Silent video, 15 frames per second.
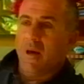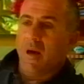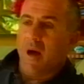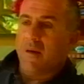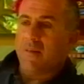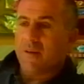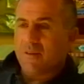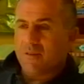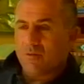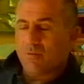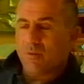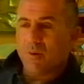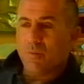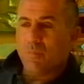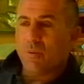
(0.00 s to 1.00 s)
I think it's
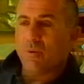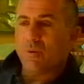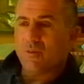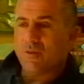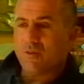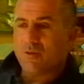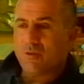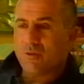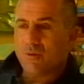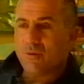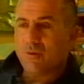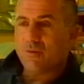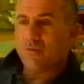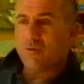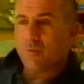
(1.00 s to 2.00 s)
really important
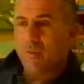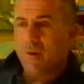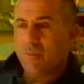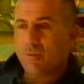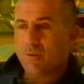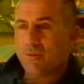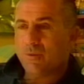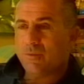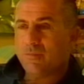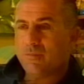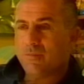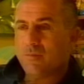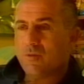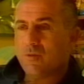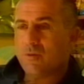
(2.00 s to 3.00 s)
for people
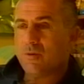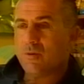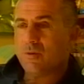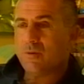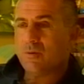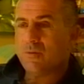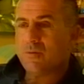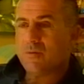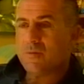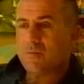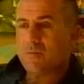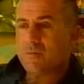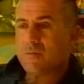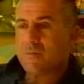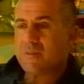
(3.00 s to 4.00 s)
to
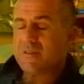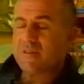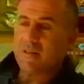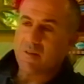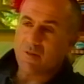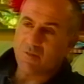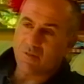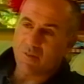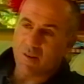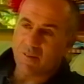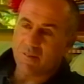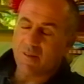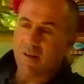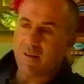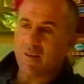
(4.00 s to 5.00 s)
see the
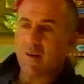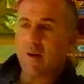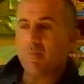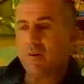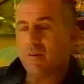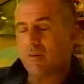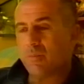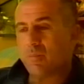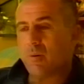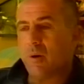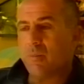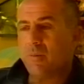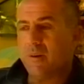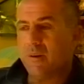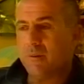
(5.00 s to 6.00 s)
front and come into the
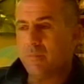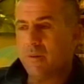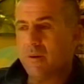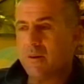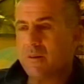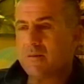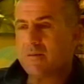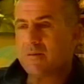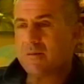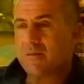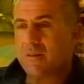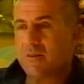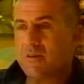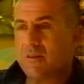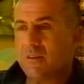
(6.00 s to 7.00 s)
property, because
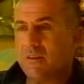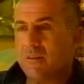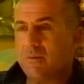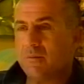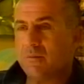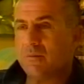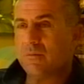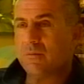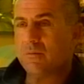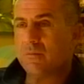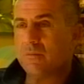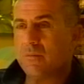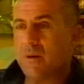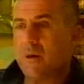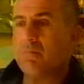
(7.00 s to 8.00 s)
essentially
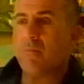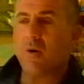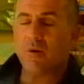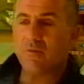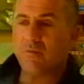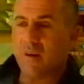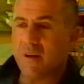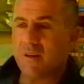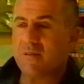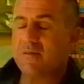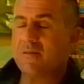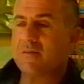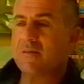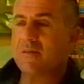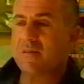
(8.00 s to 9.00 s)
it
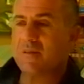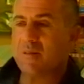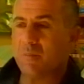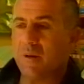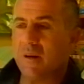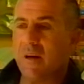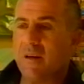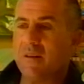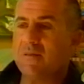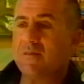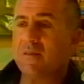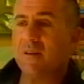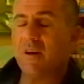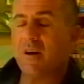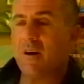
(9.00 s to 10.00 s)
motivates, it stimulates
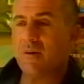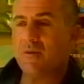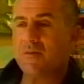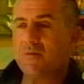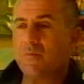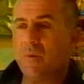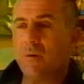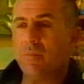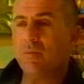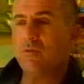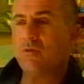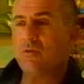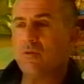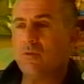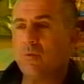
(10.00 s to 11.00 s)
and encourages people
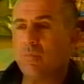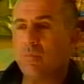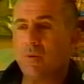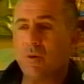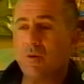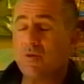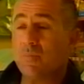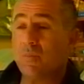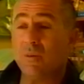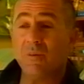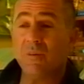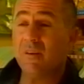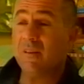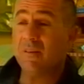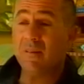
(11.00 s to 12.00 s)
to approach
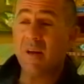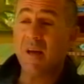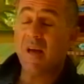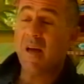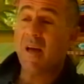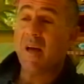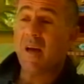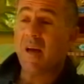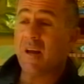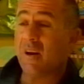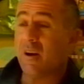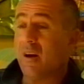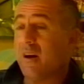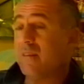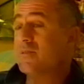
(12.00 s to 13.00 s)
building and a
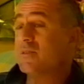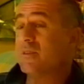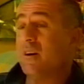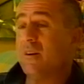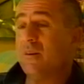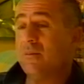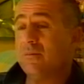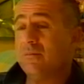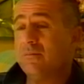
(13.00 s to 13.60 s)
lifestyle